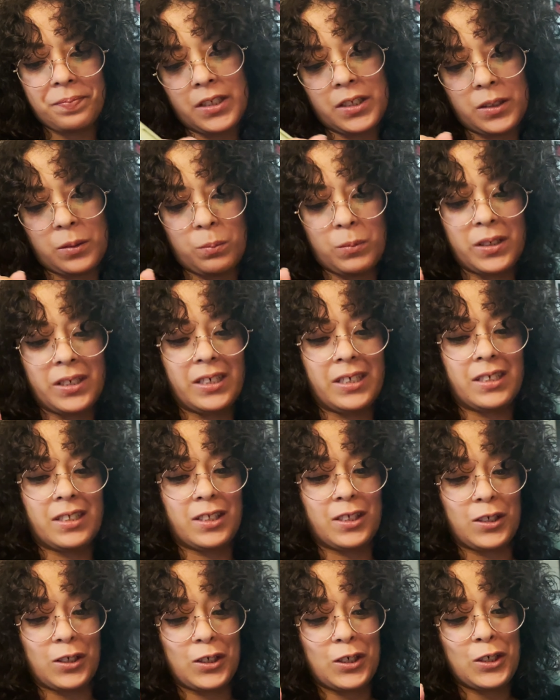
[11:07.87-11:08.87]
Someone
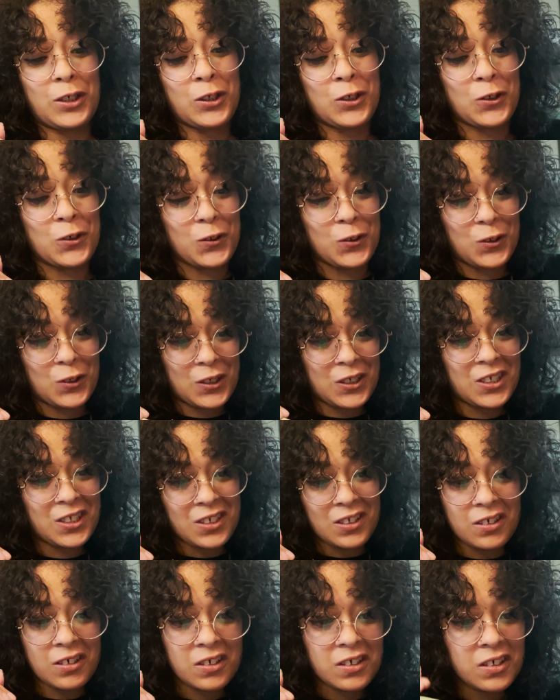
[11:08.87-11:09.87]
gets a
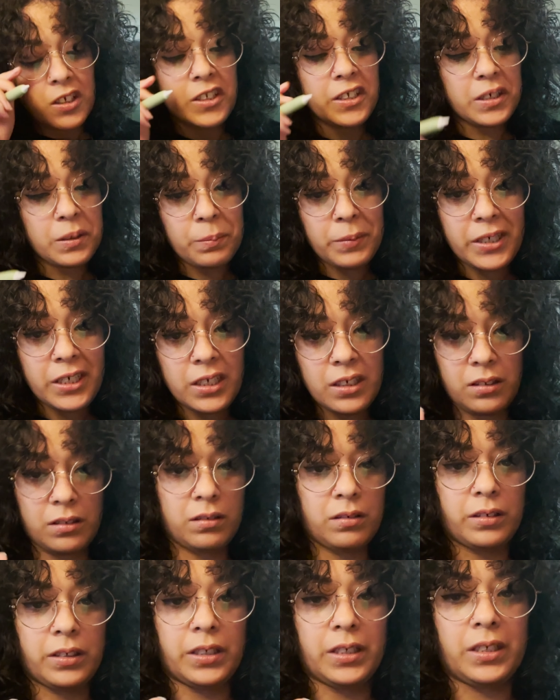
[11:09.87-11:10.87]
cursed dummy,
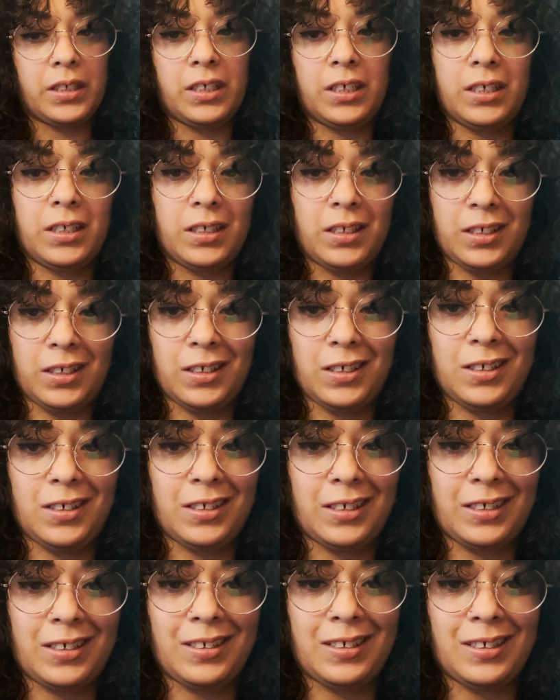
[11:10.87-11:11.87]
and it
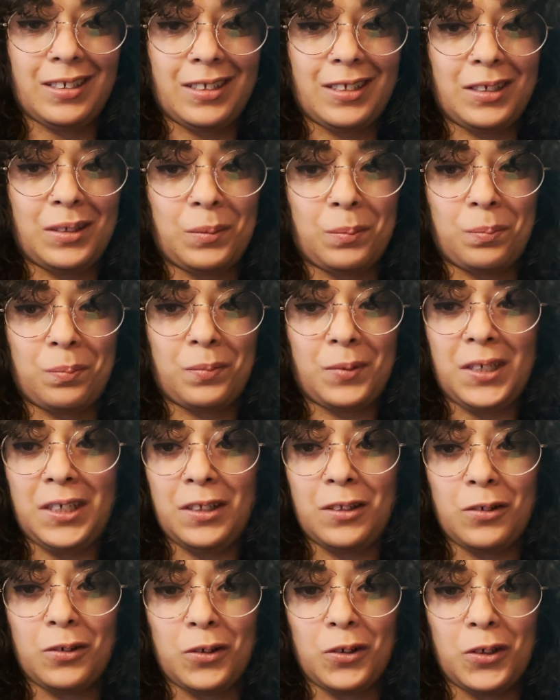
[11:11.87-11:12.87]
ends up
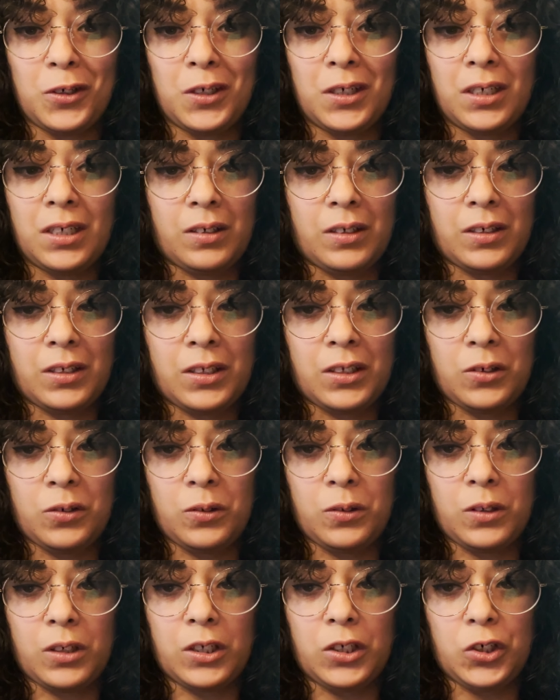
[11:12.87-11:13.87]
either
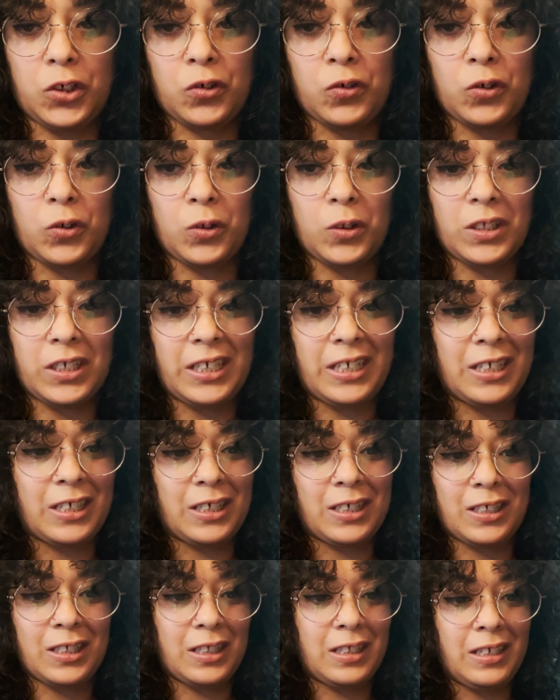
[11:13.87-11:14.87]
also
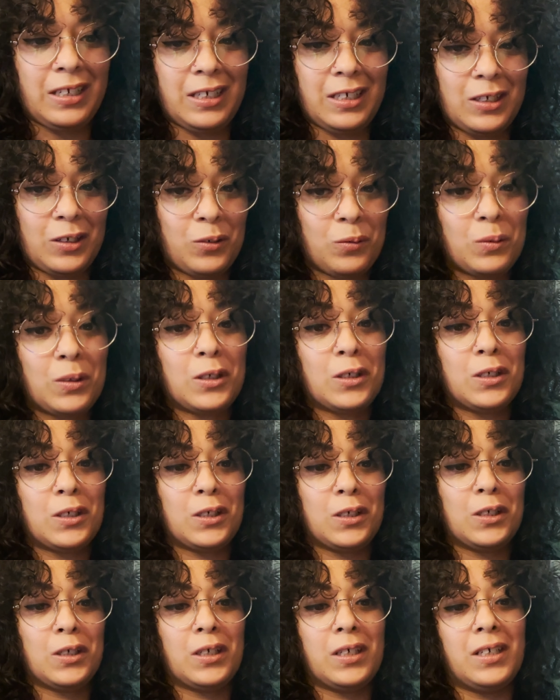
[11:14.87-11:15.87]
controlling the
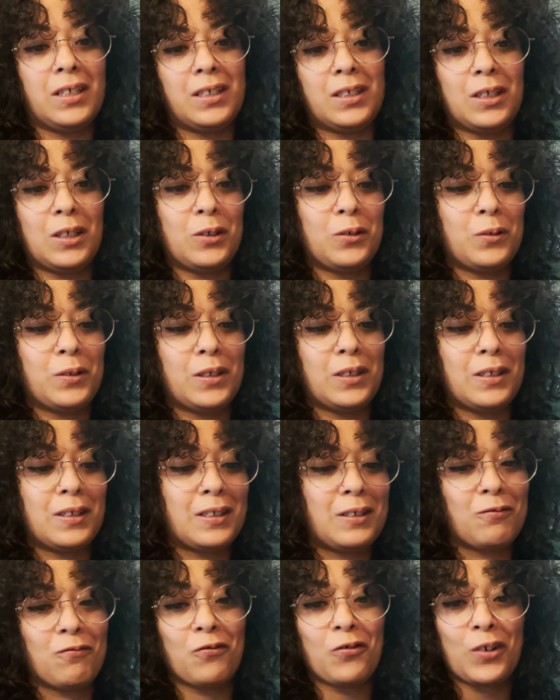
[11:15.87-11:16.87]
owner and going
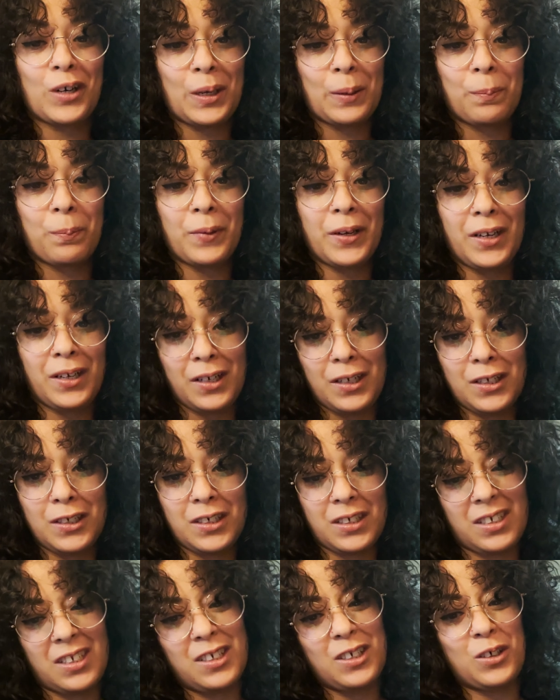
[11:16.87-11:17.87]
on a
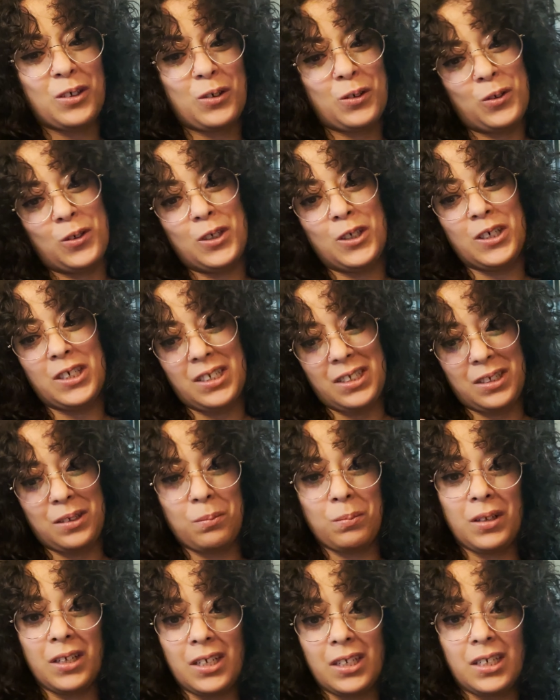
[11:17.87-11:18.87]
rampage, and then the owner
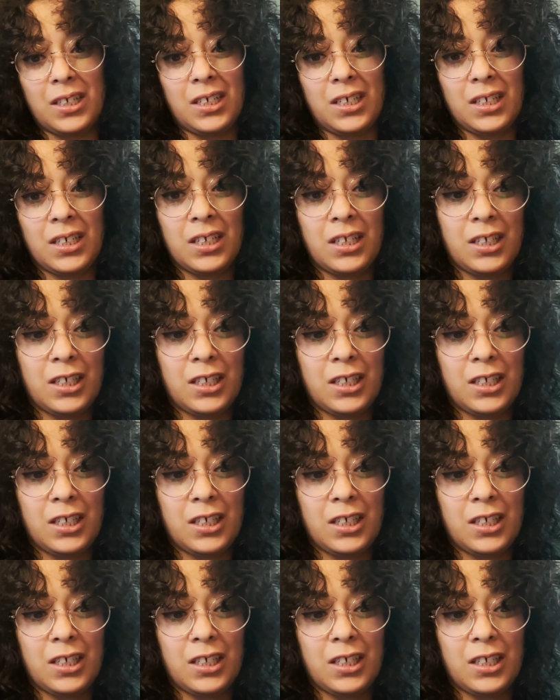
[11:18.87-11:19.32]
ends up getting